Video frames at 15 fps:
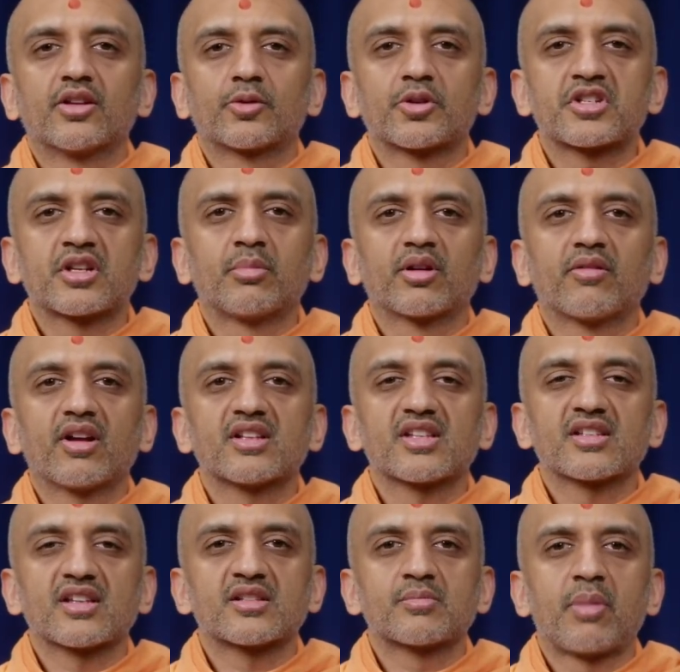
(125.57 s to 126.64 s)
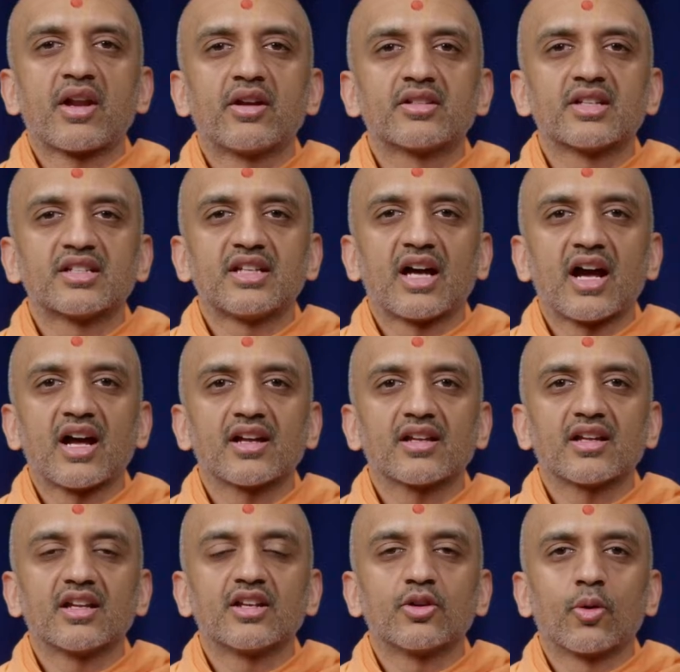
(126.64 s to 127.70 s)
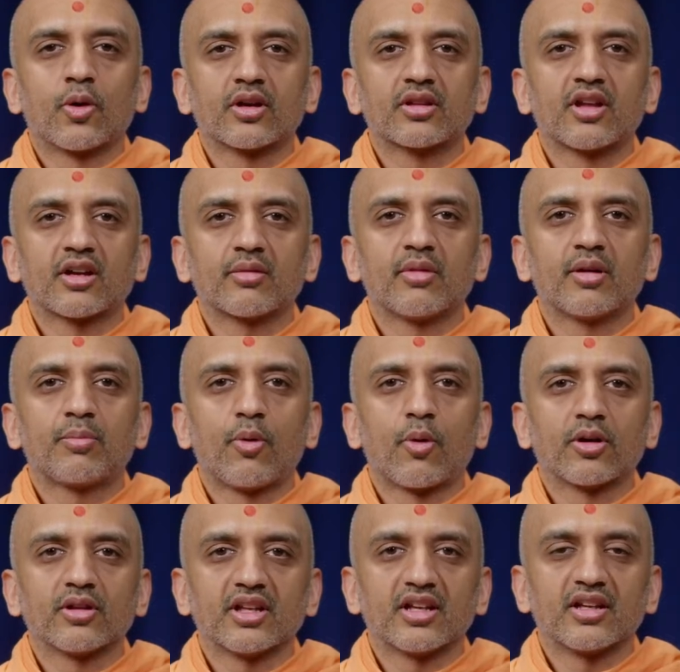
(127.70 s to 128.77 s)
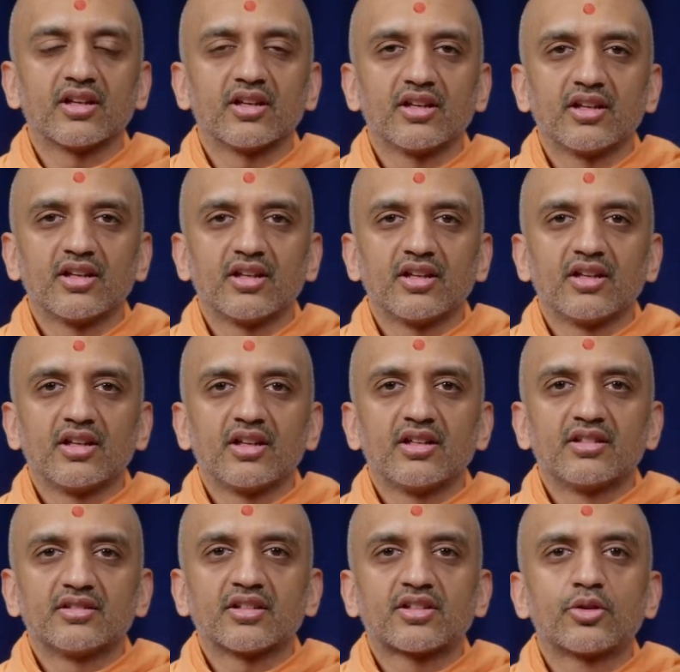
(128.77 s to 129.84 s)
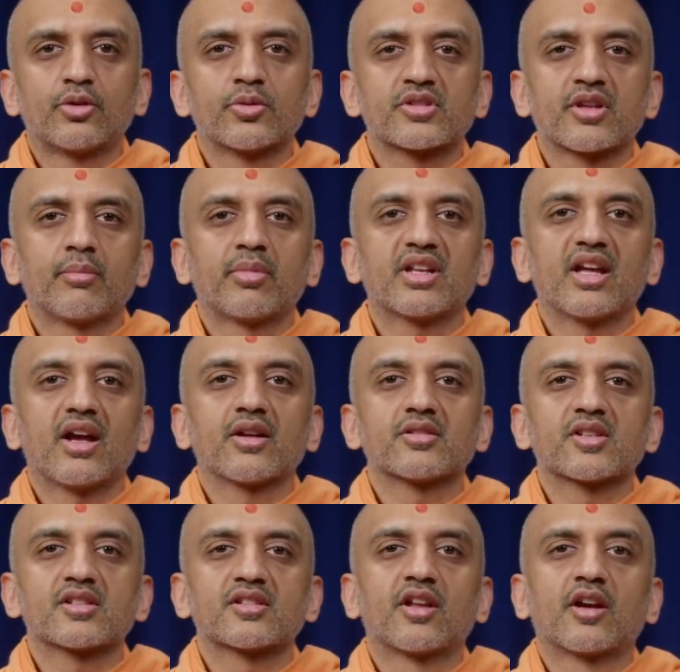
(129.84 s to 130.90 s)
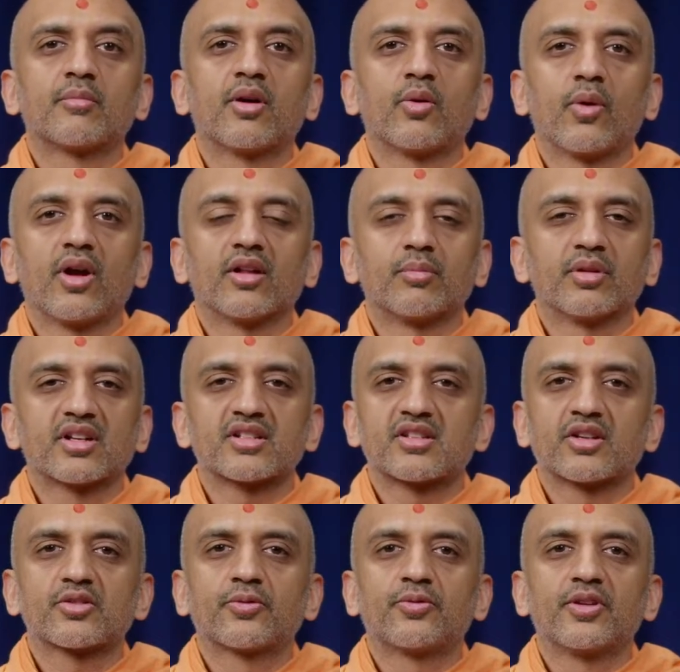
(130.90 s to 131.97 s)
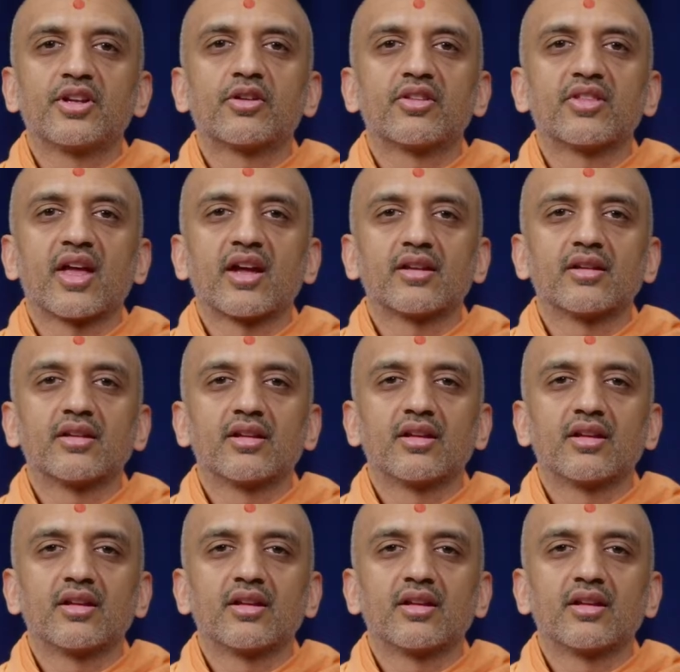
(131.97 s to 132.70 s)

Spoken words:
Krishna Bhagavan says it's better to die in your dharma poorly than to do somebody else's dharma well, because there's fear in that.